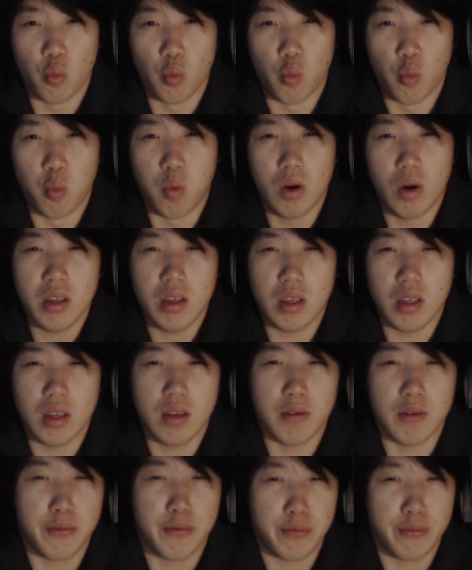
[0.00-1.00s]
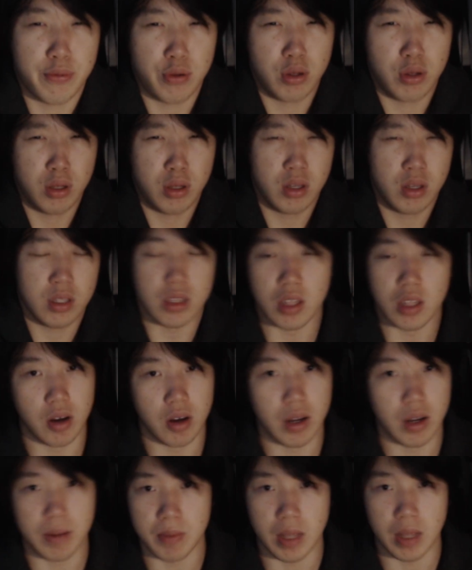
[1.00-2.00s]
what if? No,
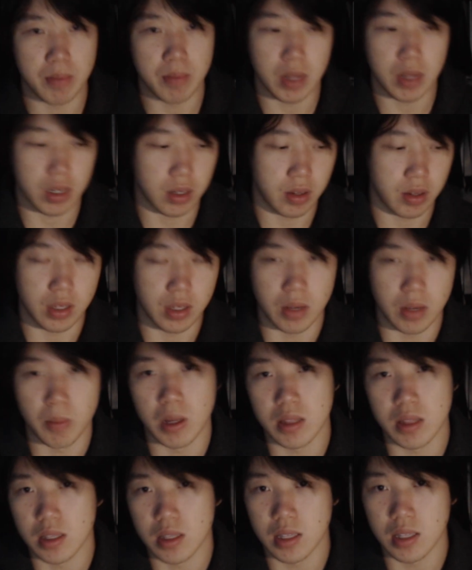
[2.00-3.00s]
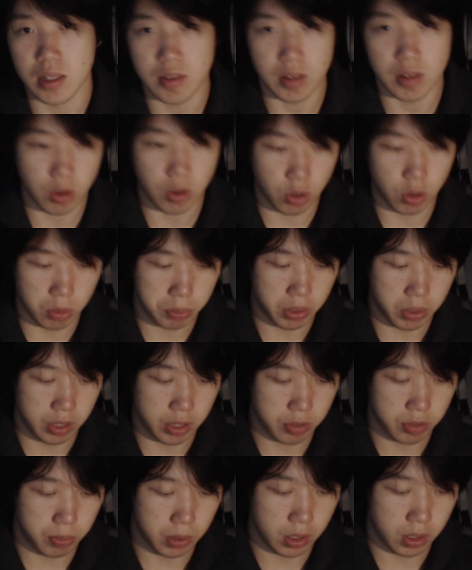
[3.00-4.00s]
I'm not gonna think about that. That's like corporate
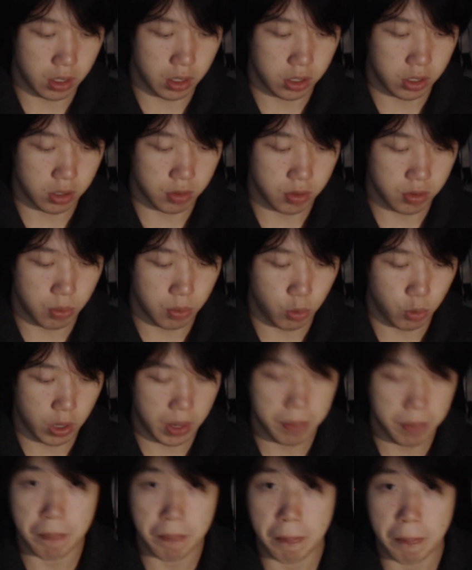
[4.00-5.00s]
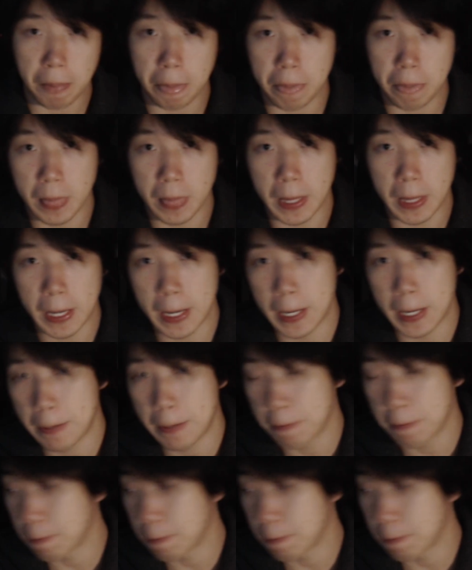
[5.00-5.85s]
espionage in some way. Um,